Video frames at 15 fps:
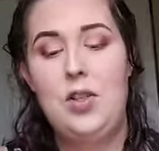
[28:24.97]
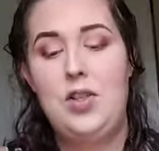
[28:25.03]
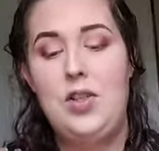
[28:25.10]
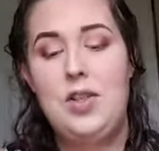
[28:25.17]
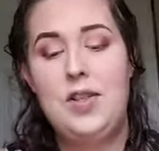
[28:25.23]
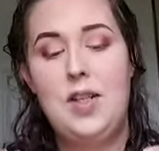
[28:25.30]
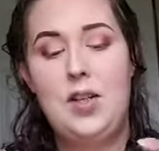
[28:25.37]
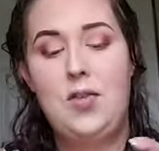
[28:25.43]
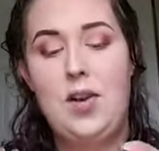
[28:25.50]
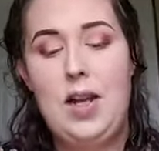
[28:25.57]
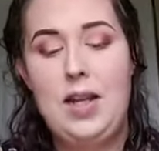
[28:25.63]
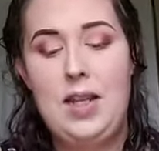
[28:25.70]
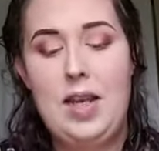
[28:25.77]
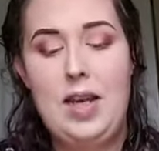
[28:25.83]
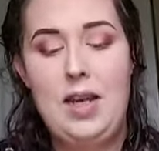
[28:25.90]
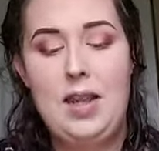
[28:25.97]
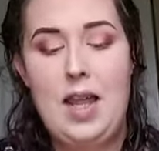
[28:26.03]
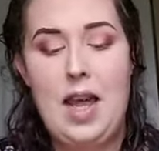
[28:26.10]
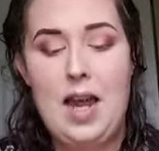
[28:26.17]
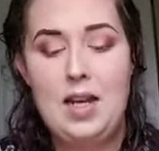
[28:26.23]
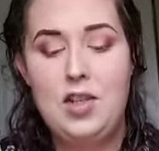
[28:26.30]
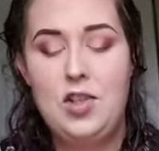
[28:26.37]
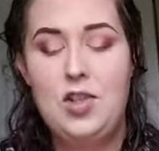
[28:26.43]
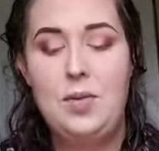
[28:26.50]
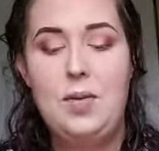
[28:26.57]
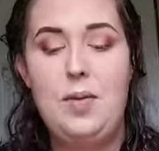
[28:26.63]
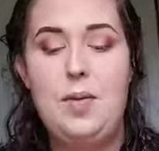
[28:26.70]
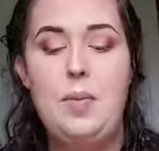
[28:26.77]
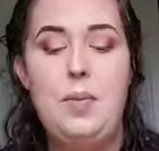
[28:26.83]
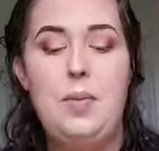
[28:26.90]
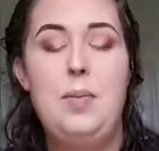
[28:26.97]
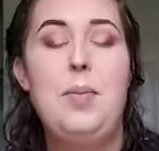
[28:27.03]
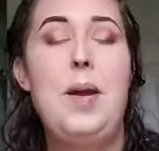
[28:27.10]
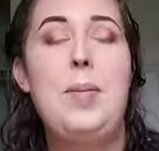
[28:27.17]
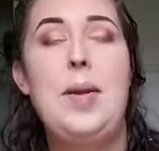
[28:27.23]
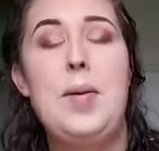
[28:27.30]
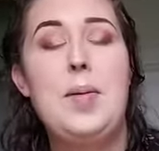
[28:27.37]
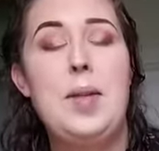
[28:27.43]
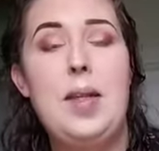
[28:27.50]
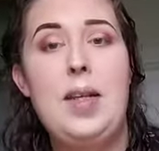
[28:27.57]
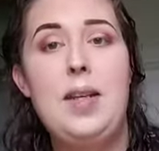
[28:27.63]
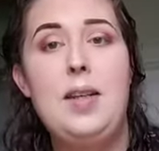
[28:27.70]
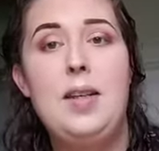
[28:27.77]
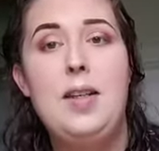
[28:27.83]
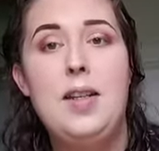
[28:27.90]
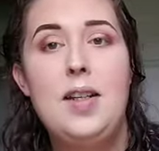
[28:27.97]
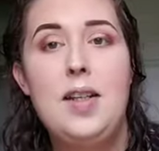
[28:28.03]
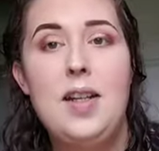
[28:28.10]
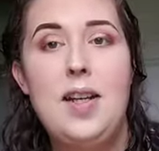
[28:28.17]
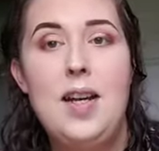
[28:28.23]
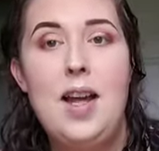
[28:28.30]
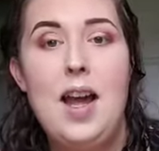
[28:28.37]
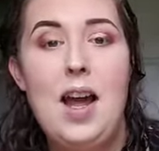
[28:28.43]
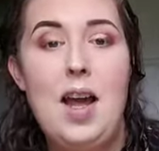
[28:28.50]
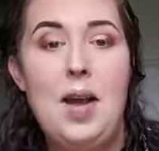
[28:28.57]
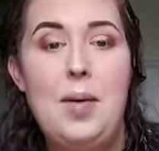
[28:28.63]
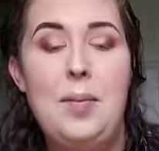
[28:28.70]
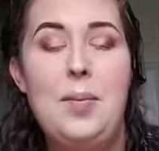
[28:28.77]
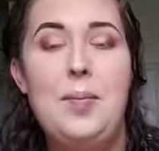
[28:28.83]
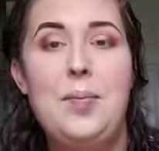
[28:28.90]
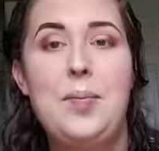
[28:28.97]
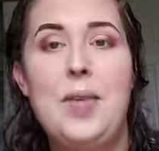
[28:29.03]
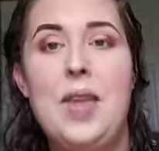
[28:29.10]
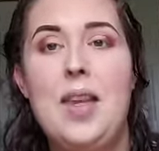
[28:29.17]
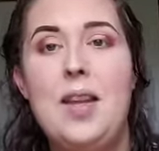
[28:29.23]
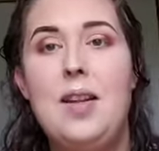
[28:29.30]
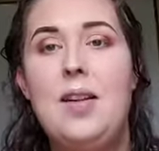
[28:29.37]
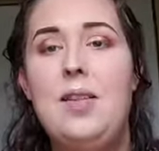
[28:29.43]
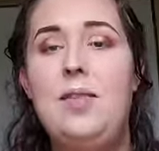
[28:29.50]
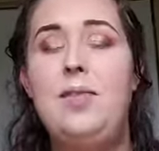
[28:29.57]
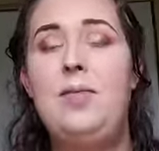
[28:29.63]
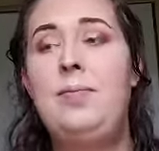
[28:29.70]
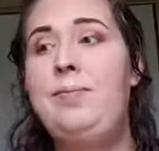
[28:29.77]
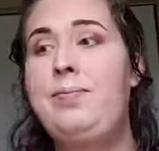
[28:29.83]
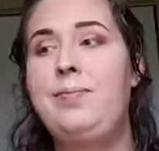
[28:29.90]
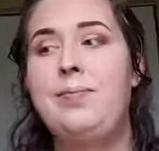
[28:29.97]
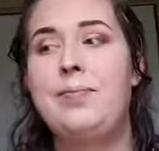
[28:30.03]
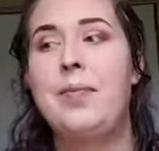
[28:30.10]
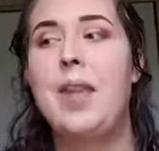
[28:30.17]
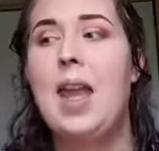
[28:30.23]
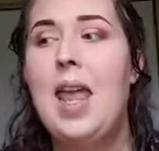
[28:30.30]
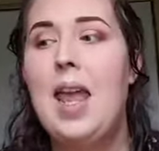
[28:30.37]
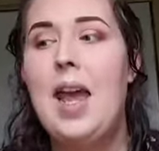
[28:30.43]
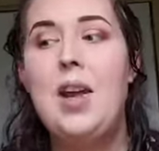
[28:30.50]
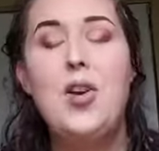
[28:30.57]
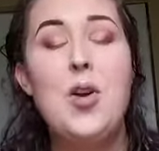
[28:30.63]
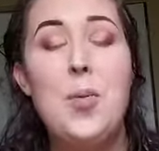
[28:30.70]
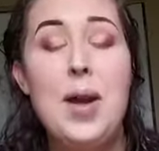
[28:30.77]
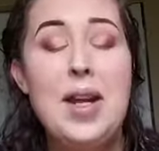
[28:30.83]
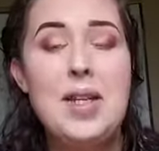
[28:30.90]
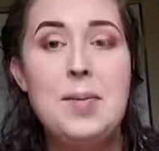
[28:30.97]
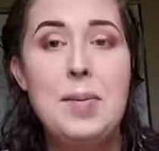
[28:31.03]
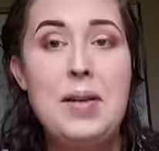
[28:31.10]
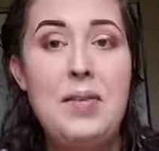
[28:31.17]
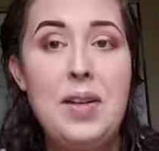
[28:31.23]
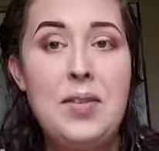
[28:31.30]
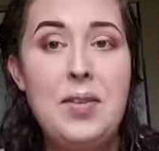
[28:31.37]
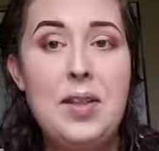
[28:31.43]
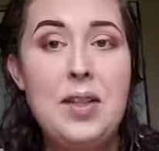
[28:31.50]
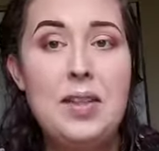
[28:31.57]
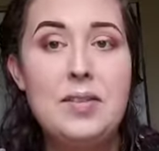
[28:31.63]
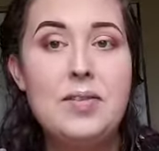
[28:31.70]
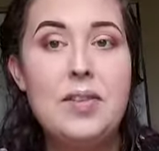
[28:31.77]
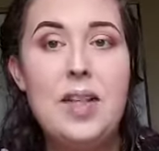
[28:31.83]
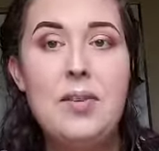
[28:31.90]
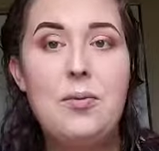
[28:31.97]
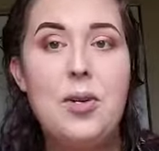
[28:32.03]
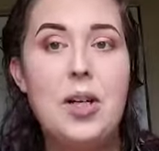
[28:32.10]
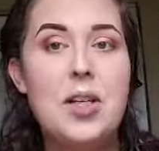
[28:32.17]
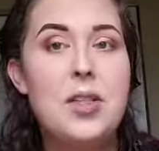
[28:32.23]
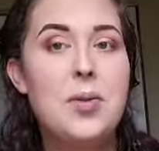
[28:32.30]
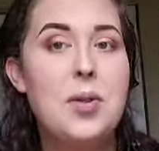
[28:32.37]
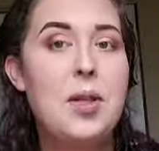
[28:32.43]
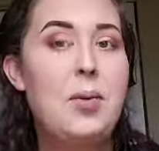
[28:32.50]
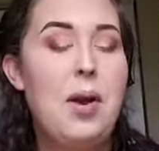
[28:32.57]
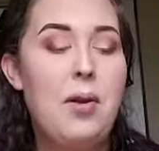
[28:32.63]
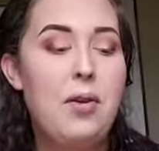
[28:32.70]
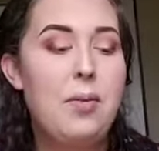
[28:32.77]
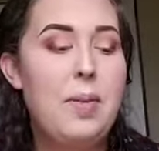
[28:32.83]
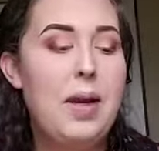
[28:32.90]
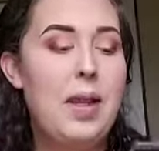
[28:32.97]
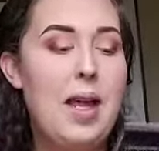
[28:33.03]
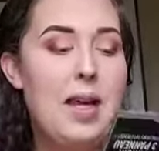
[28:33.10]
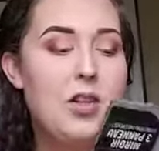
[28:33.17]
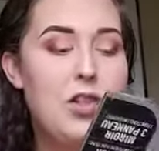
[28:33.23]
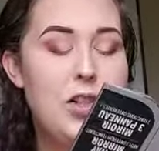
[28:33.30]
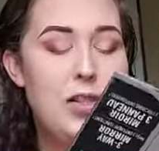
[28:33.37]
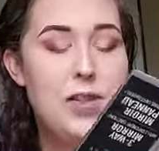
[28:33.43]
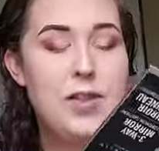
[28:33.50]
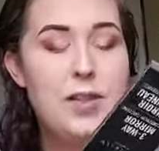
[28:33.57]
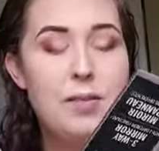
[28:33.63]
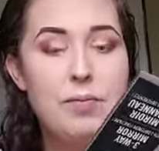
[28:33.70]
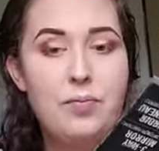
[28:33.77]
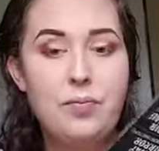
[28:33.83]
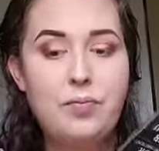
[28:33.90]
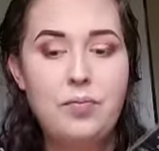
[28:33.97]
which is the Great Lash by Maybelline. I don't know why it's my favorite. It works really well with my lashes.